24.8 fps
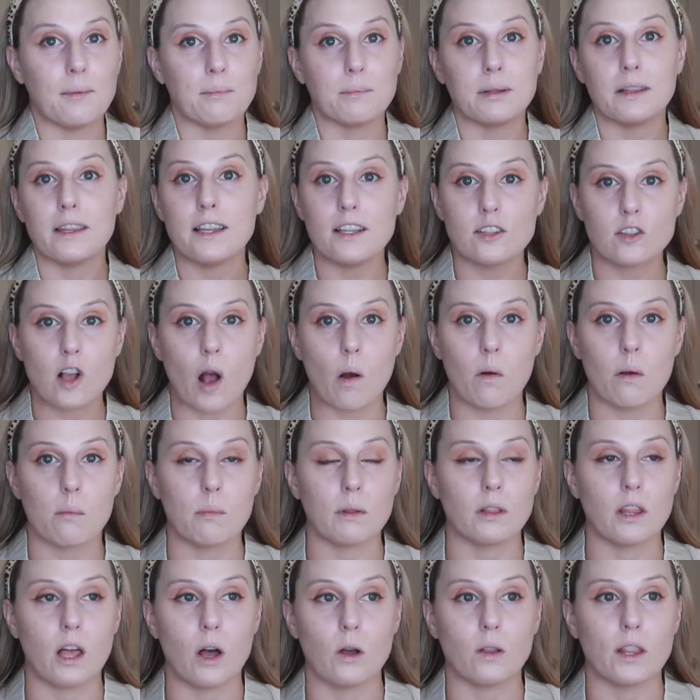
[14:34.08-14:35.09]
Please comment
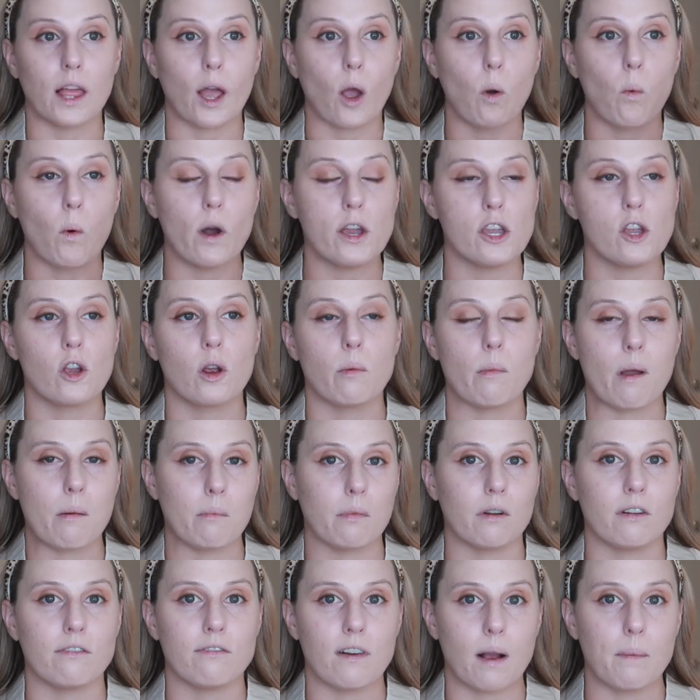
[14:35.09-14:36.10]
below like what you
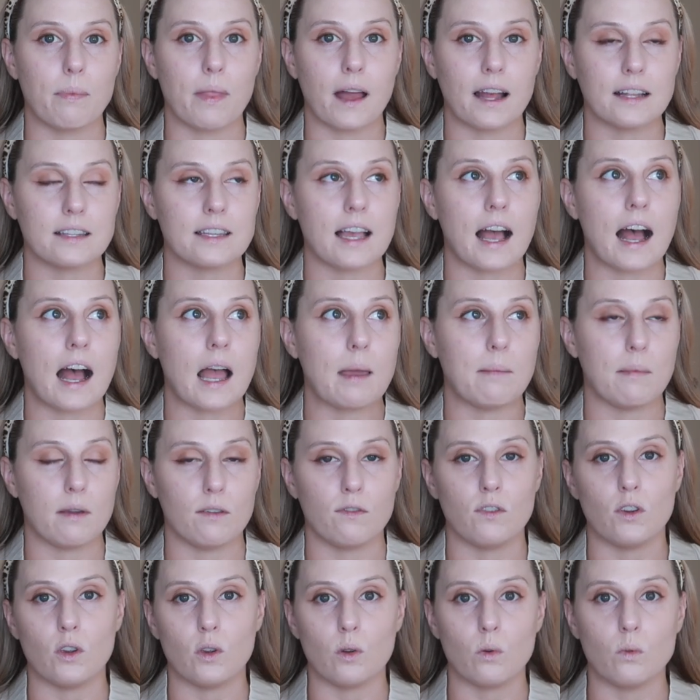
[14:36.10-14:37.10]
remember from that time,
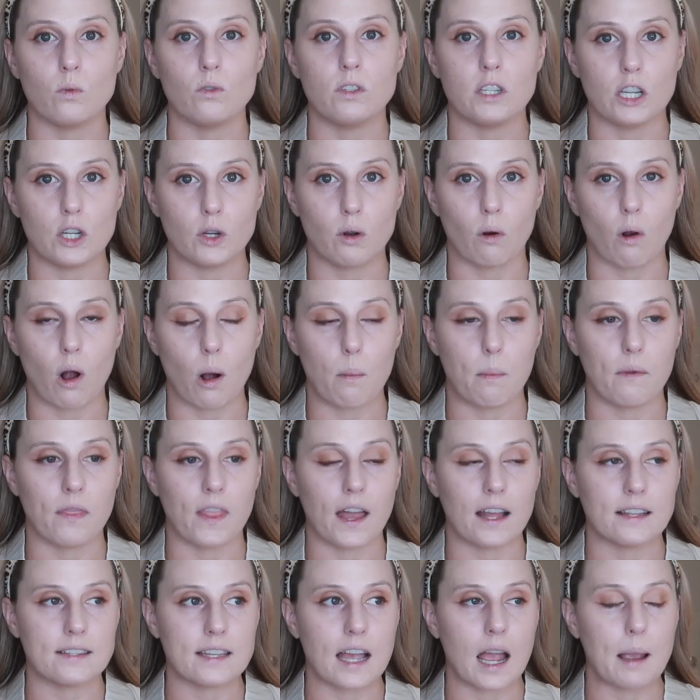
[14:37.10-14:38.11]
if you did grow up in
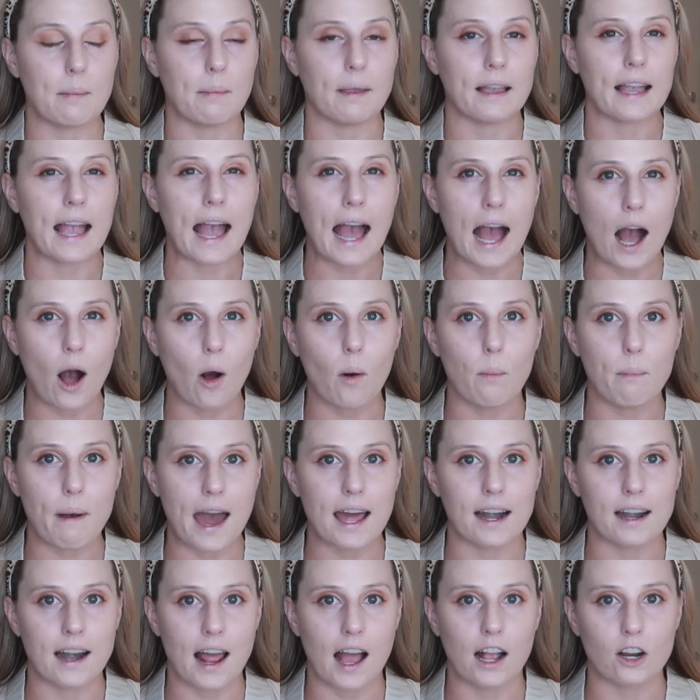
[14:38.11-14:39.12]
that time, like how
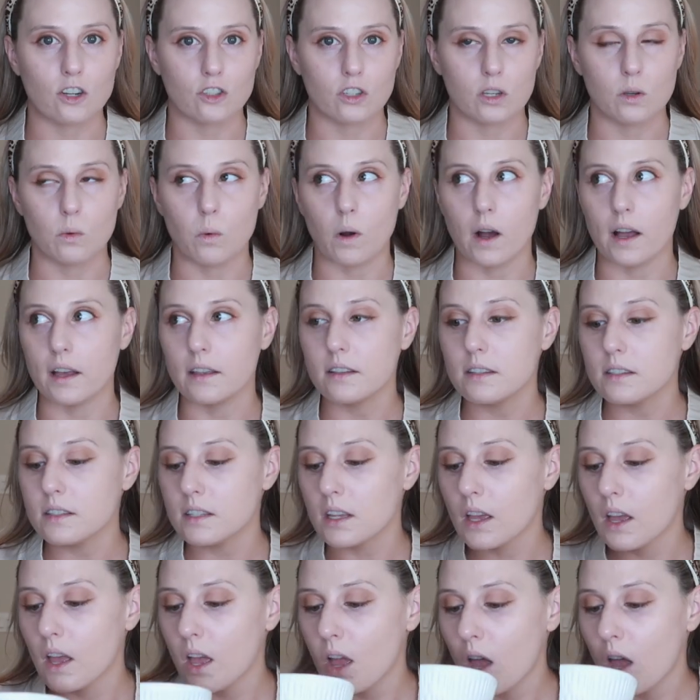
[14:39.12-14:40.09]
bad it actually was.